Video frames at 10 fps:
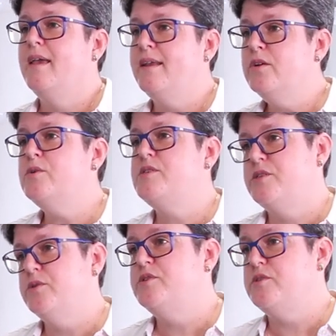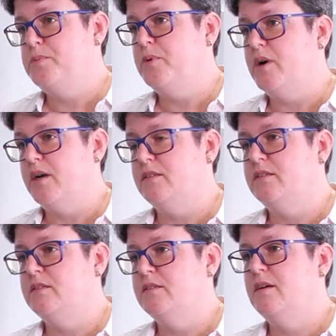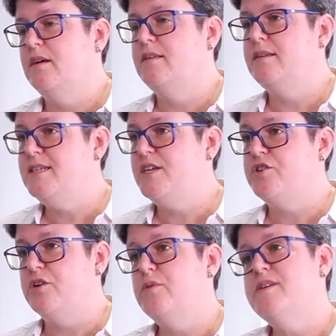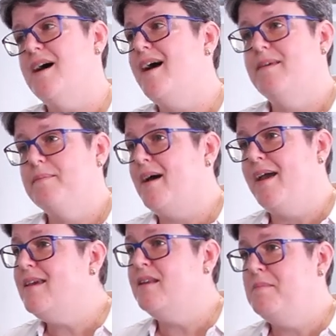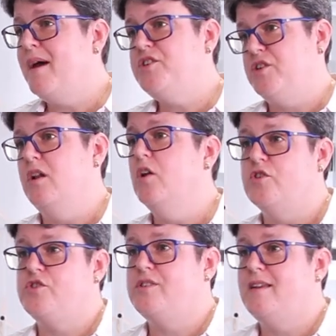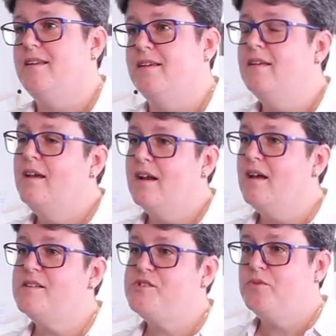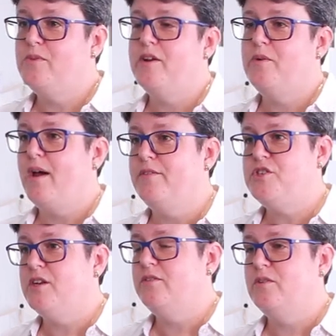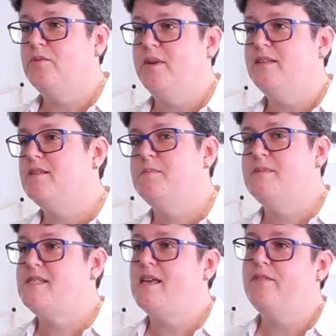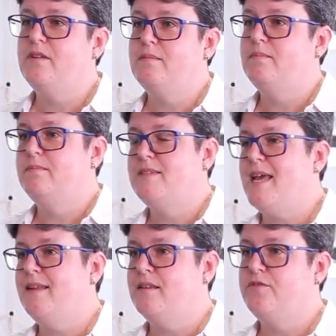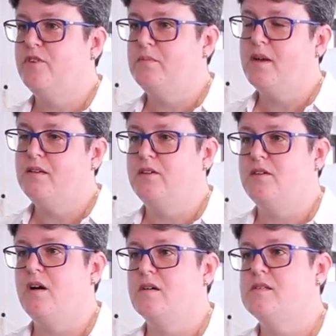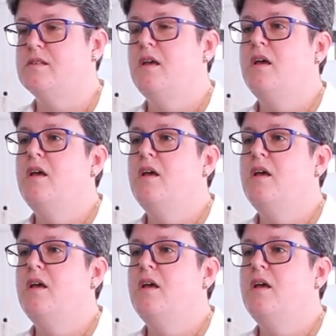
can also support the teacher who is, I can imagine, lost in a classroom where you have children with 7, 10 different mother tongues